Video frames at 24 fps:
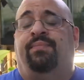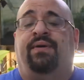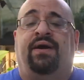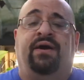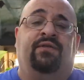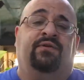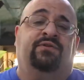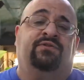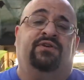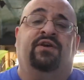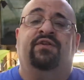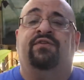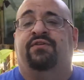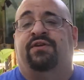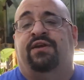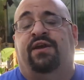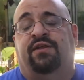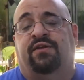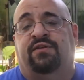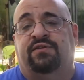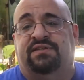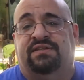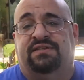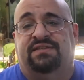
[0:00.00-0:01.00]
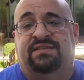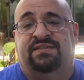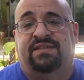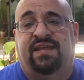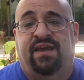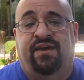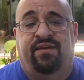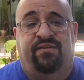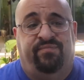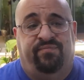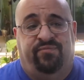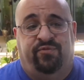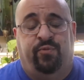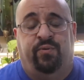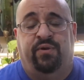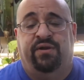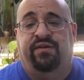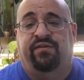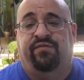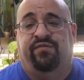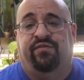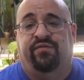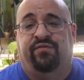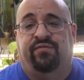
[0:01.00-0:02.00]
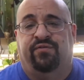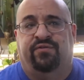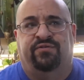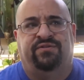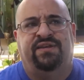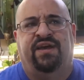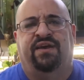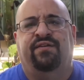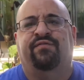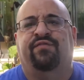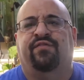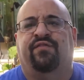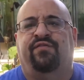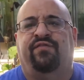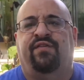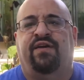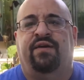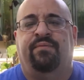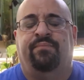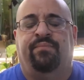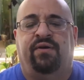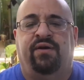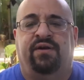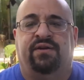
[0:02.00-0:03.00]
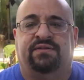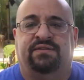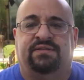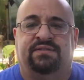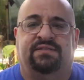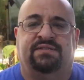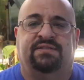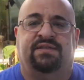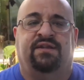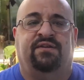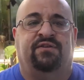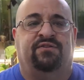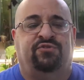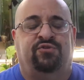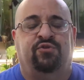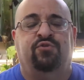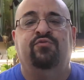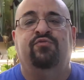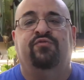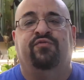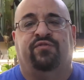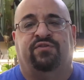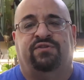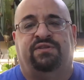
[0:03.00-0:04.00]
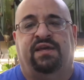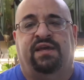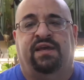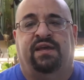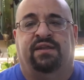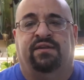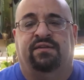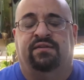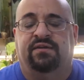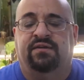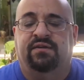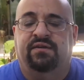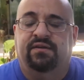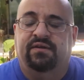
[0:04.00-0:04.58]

buy those other yellows instead, 20 for or 10 for five bucks instead of two for 10.